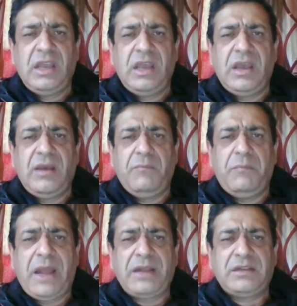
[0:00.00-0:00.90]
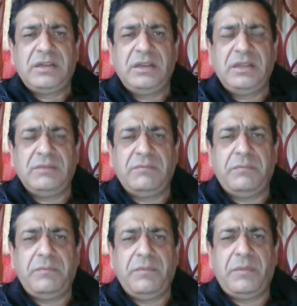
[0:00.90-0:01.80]
But
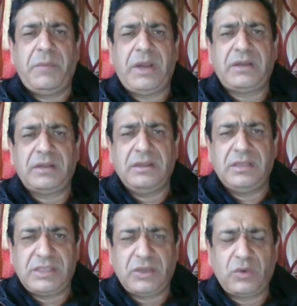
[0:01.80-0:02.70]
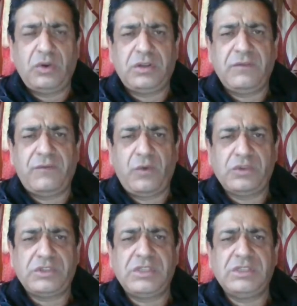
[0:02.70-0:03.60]
the security
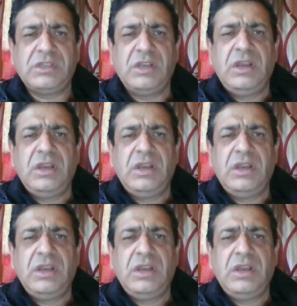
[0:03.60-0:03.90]
forces